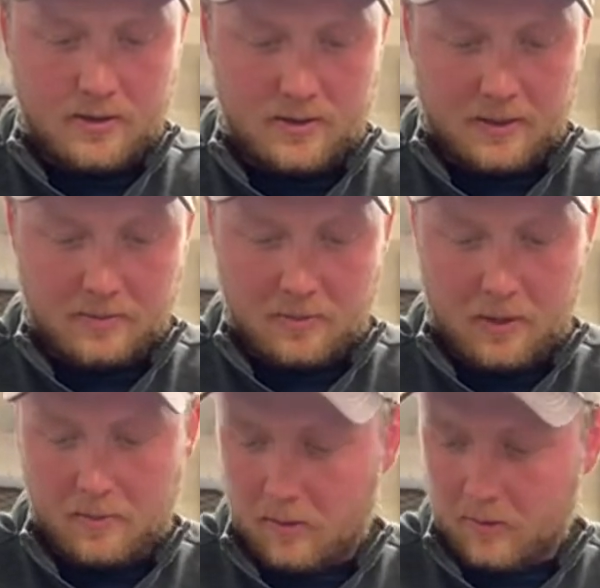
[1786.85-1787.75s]
Seems to be
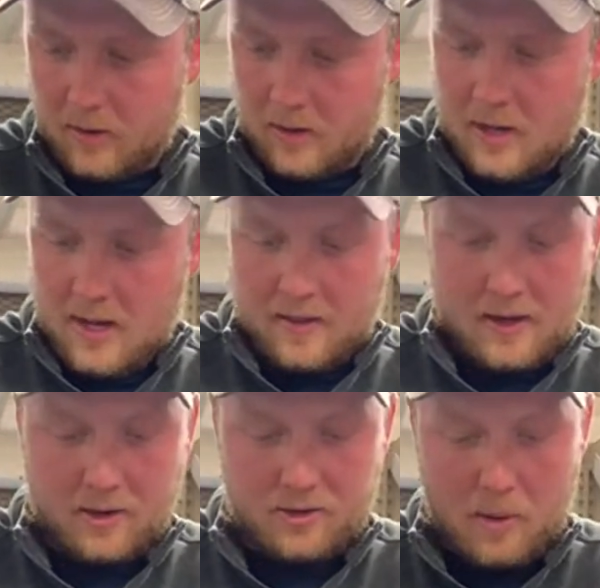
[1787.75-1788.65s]
about good. Then
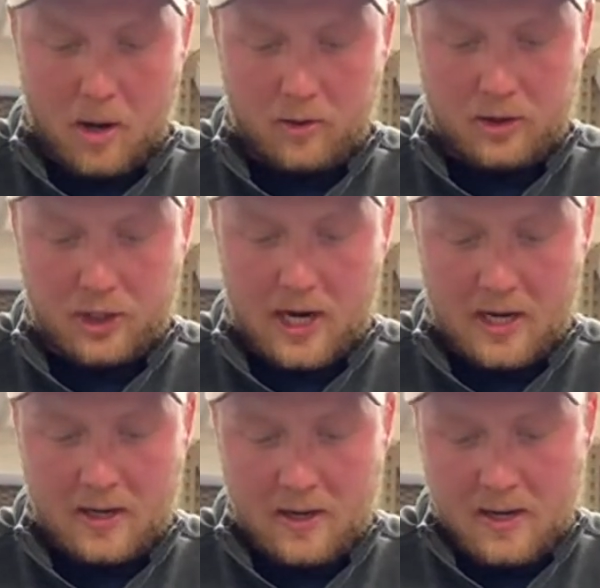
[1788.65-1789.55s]
your smallest
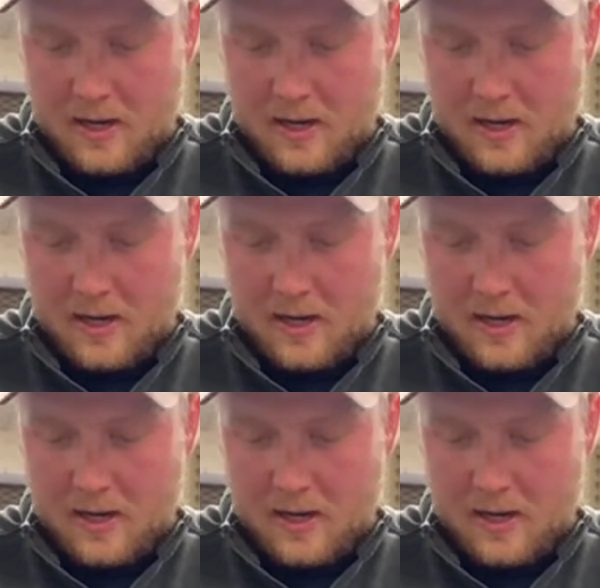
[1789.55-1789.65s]
shot,